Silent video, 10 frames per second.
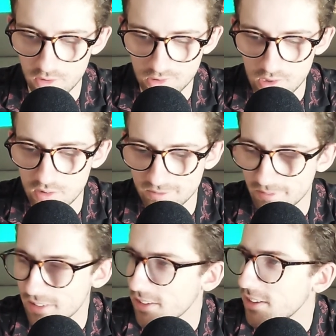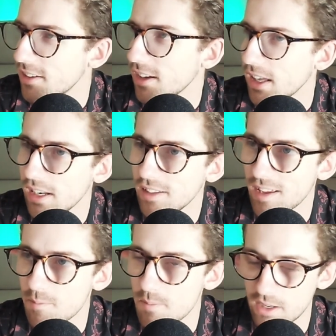this season. It is
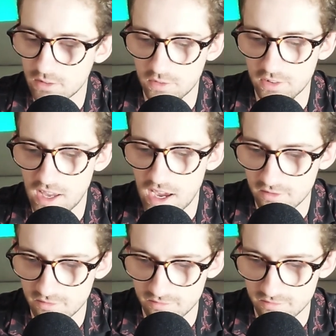a massive stat.